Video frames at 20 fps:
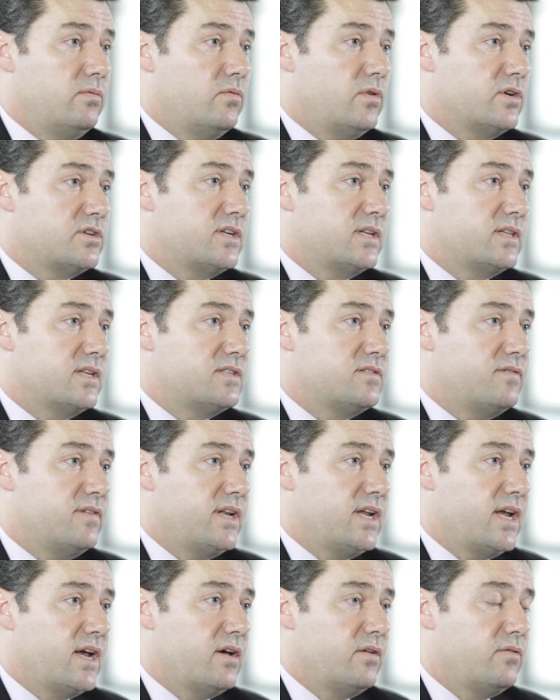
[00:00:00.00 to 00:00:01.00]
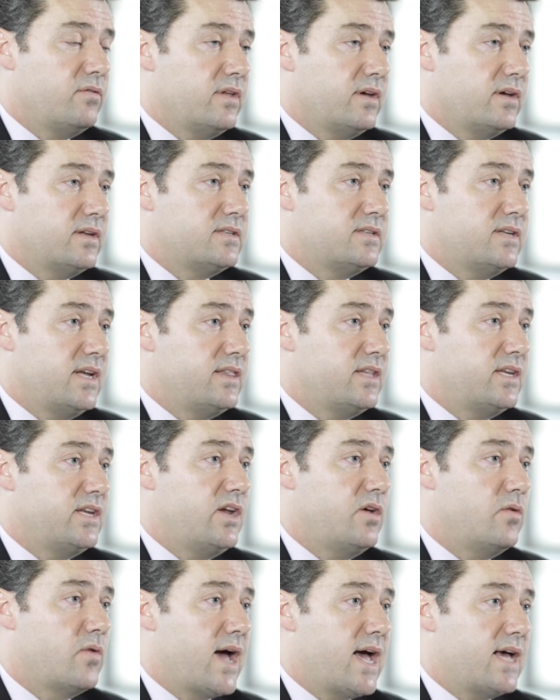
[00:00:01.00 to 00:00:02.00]
watching this video that in the
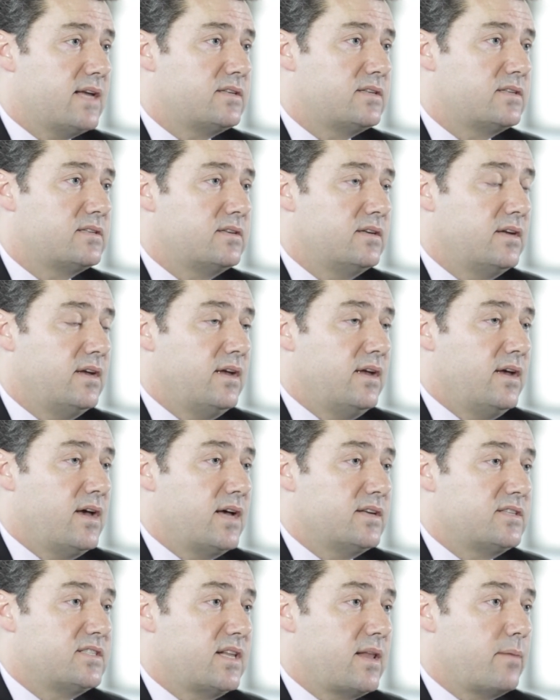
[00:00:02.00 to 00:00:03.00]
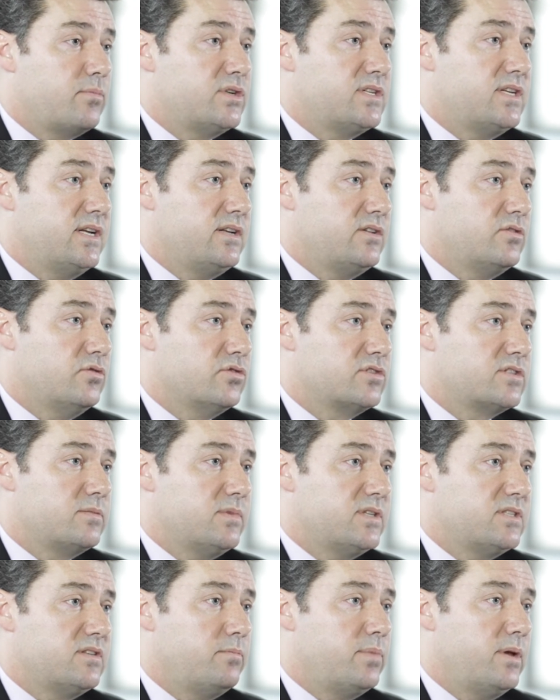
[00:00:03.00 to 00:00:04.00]
US, uh, celebrity
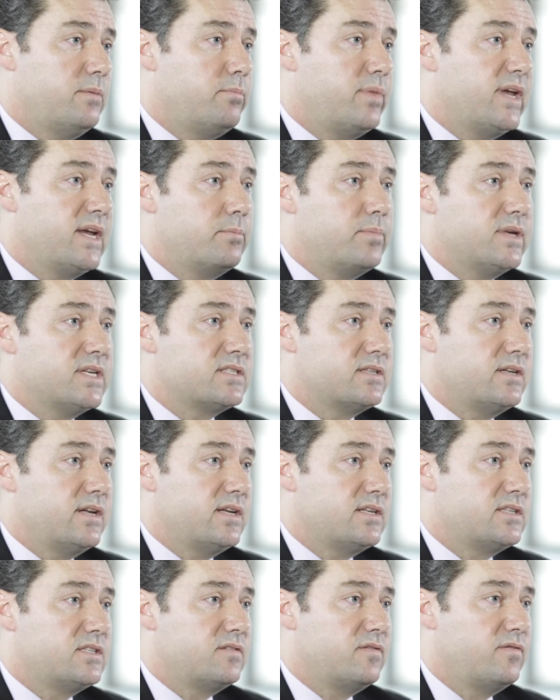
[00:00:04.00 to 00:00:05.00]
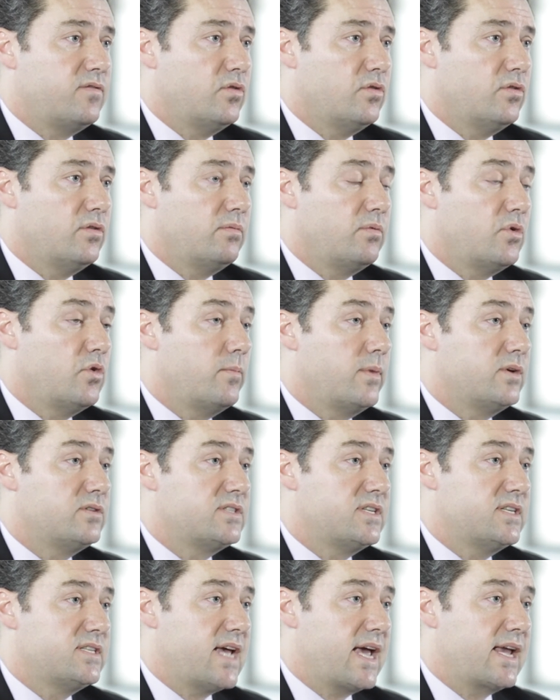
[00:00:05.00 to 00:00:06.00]
endorsements have been big business for
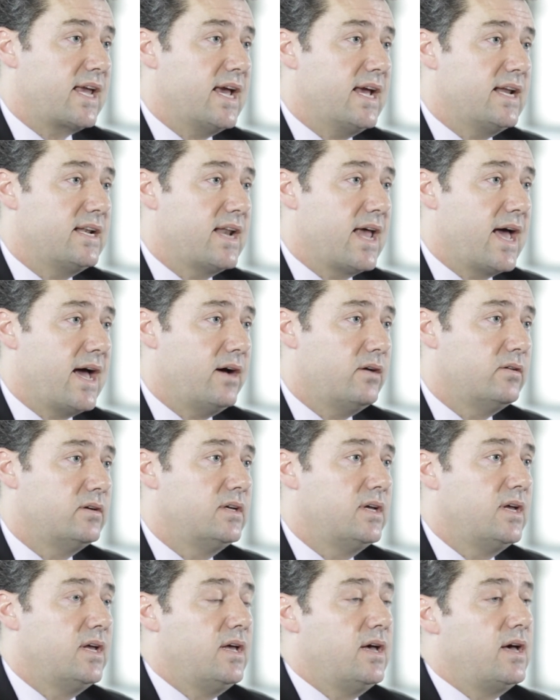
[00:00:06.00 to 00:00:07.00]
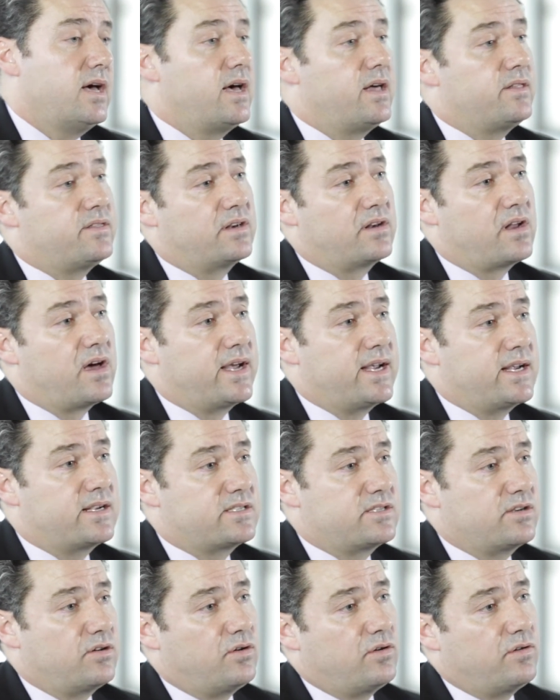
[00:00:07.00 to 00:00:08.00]
almost a decade now. Uh, the
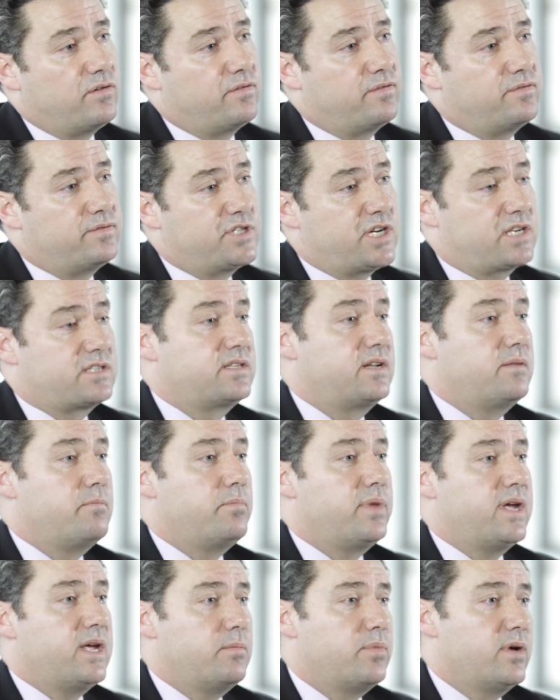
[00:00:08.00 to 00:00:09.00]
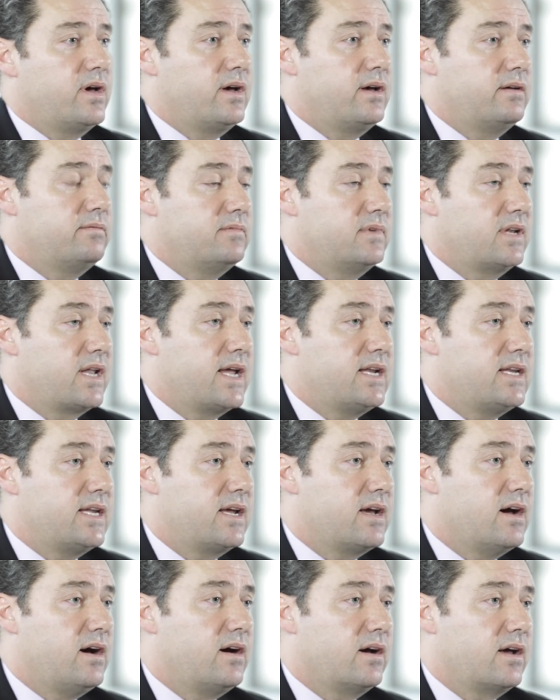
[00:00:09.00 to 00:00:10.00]
likes of Justin Bieber and Lady
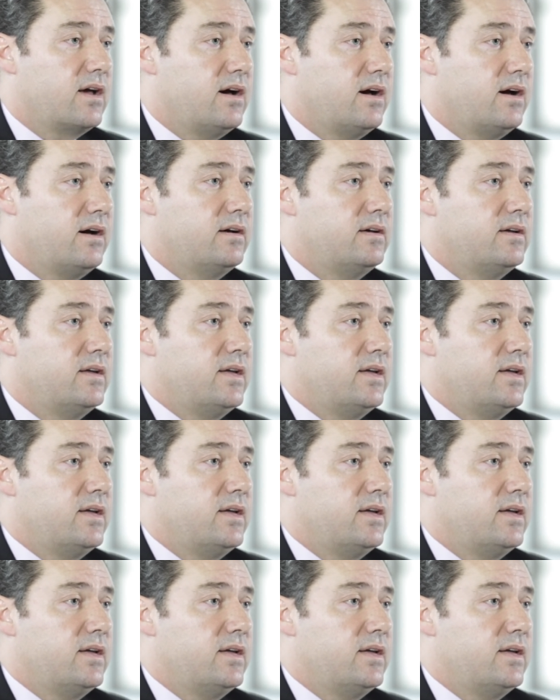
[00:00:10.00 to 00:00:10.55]
Gaga